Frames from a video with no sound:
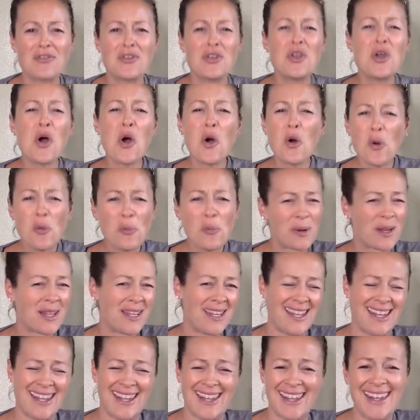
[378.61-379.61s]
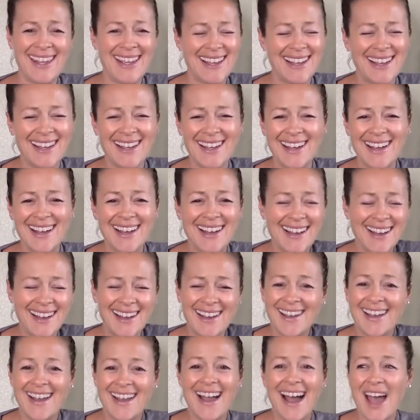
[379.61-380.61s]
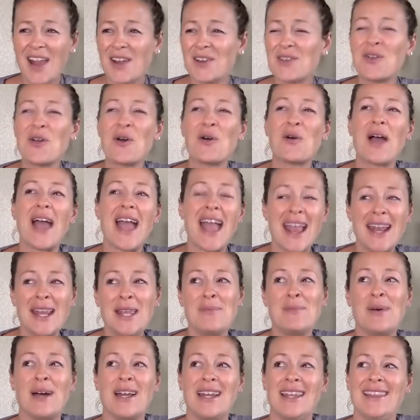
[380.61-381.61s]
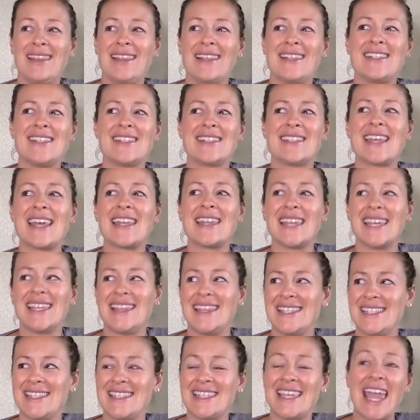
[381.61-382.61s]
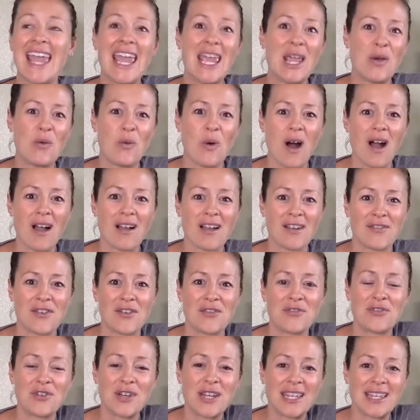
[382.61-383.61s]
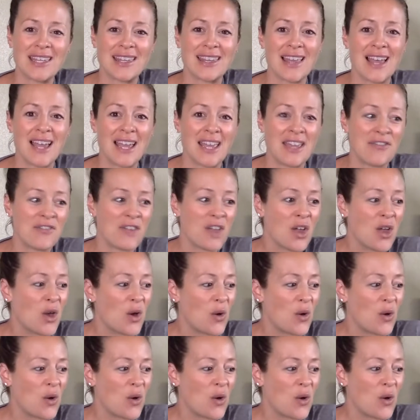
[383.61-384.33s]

Nobody, I don't know anybody that's just had like this cakewalk of a freaking life